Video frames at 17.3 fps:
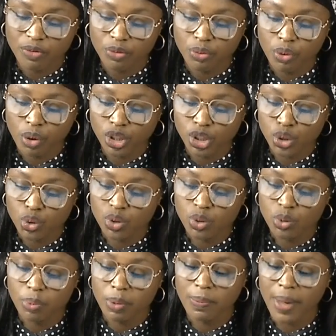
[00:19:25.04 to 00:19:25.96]
rushed to
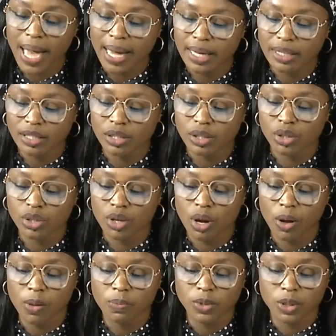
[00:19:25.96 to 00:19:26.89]
supermarkets to
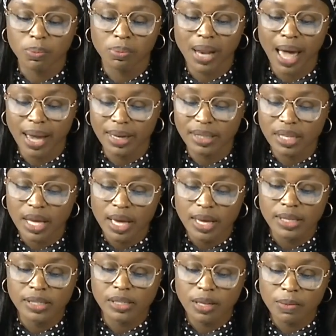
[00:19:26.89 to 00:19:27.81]
stock up supplies.
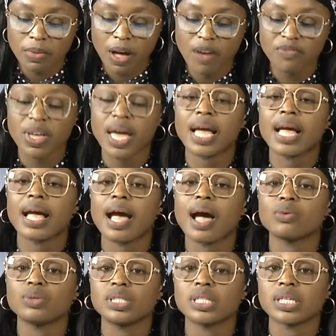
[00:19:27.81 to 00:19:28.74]
Some have
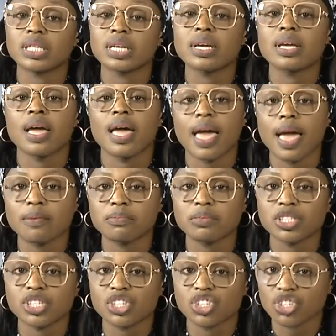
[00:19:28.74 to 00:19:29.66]
encountered
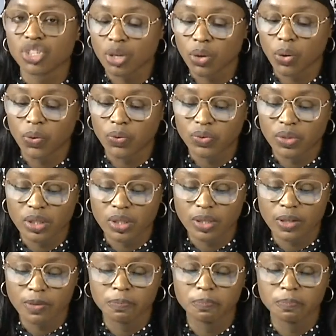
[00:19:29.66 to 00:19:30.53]
empty shelves.